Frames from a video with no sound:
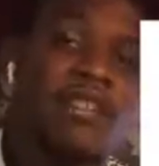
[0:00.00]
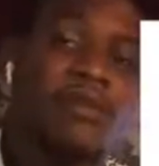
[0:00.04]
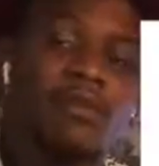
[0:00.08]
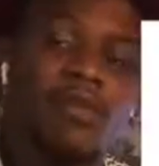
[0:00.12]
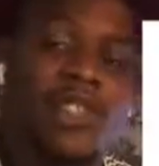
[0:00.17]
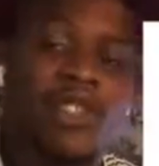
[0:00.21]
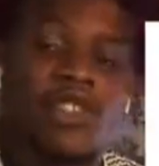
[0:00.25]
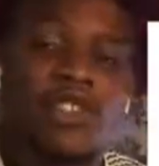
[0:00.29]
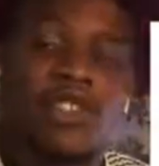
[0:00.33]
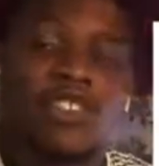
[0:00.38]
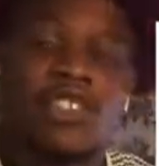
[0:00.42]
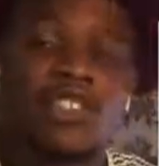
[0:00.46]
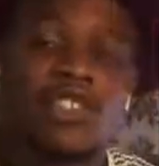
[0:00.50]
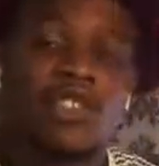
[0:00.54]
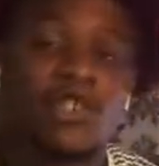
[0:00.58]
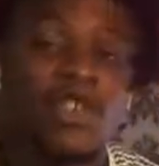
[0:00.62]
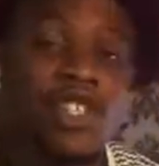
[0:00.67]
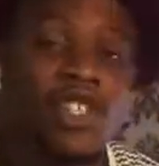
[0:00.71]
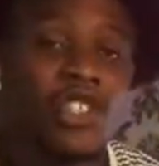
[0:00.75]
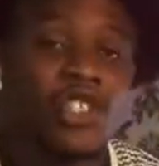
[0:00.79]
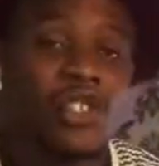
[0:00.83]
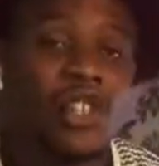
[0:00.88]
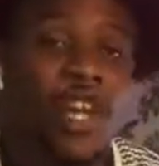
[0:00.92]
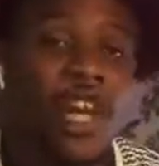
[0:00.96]
because it's
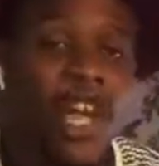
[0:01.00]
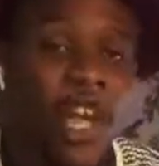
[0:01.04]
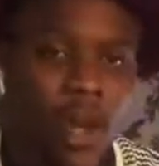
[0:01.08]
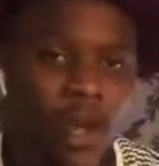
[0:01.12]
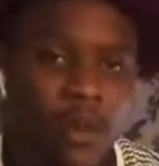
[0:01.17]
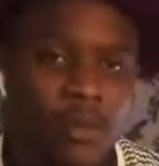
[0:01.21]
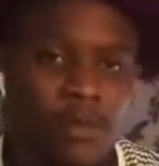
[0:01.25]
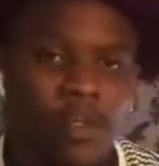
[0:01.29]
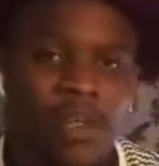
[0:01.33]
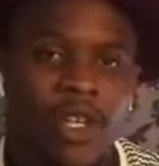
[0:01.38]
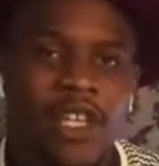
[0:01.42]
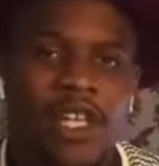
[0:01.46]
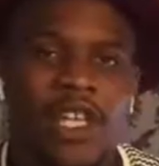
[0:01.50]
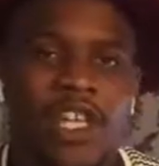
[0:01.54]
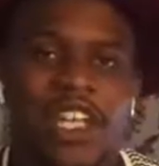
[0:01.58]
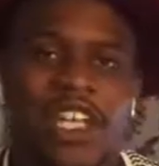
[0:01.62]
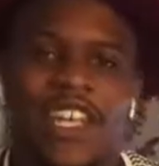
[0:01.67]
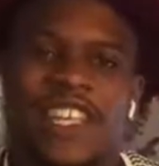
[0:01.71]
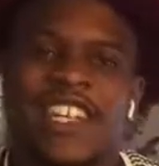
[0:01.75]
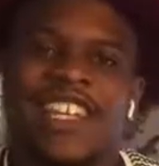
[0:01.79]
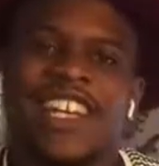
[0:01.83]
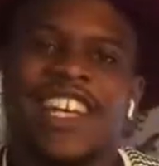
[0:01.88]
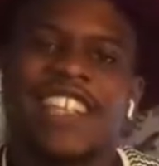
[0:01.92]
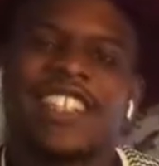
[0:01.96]
going to help
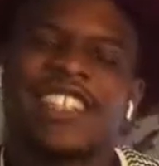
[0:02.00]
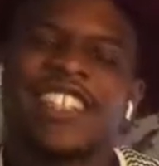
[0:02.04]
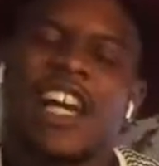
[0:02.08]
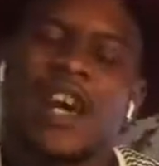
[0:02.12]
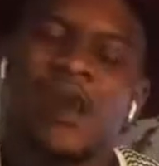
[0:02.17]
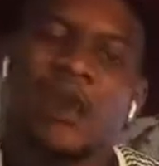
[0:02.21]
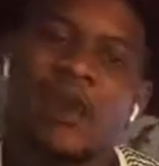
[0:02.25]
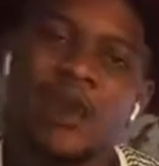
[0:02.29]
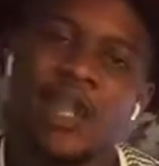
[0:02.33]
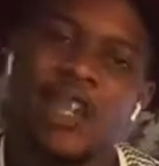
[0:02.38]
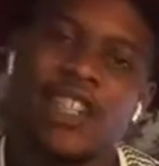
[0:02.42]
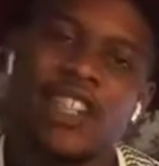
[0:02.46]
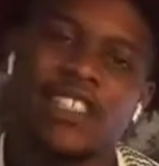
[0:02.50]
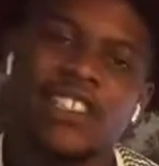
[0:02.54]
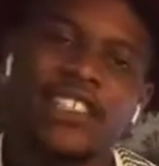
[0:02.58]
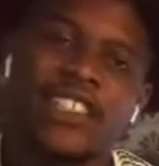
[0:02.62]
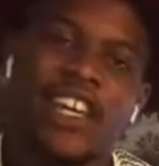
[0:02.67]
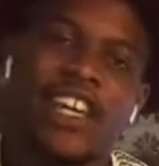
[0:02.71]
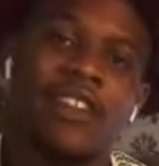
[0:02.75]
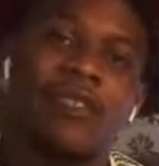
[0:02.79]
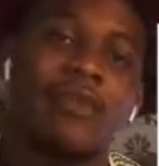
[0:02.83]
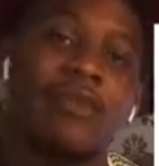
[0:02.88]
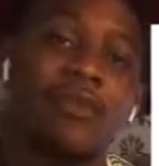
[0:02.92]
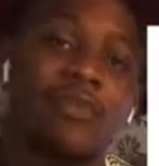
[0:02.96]
in that awareness
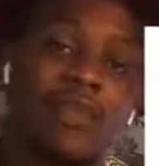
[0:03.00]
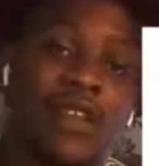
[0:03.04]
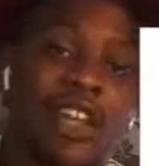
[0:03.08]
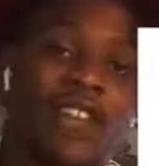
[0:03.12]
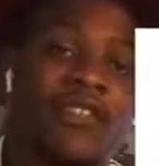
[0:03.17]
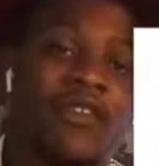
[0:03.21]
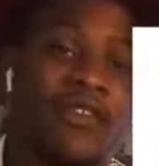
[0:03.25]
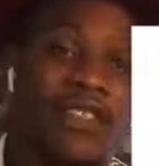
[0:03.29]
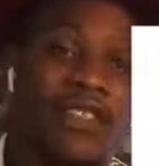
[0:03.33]
and brand